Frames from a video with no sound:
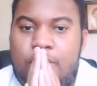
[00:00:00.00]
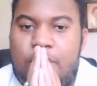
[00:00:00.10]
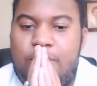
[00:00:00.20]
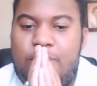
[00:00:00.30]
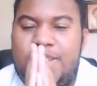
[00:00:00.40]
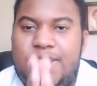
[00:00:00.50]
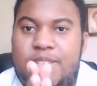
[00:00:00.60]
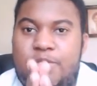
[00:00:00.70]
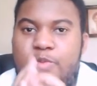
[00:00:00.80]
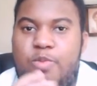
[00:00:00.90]
this
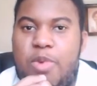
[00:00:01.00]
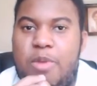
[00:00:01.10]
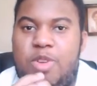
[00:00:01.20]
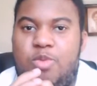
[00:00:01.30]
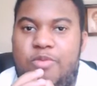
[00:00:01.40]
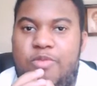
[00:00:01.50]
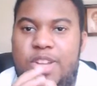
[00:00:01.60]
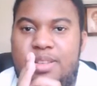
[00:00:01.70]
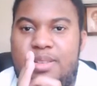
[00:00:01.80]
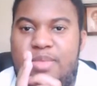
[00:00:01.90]
is pretty much what
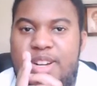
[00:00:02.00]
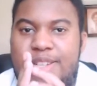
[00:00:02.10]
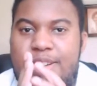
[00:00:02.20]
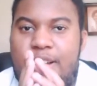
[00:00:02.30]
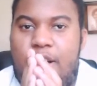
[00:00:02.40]
Vince's impression